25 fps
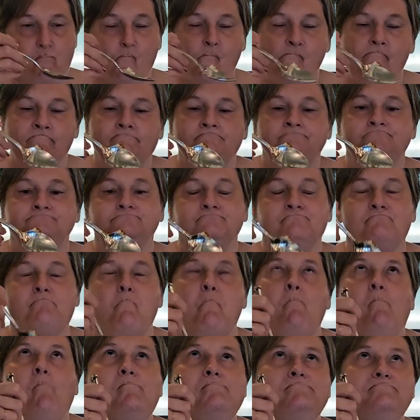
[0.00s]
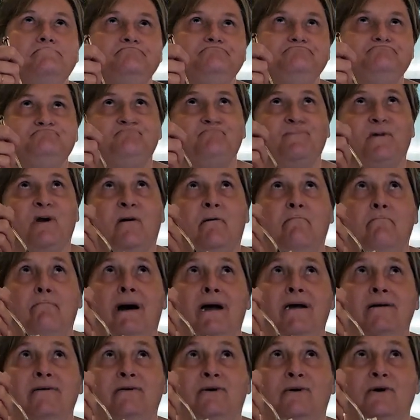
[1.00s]
Mm. Oh
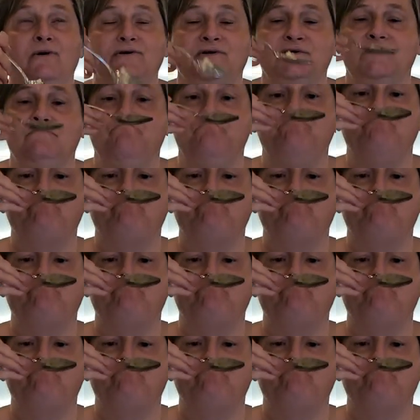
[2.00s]
my god.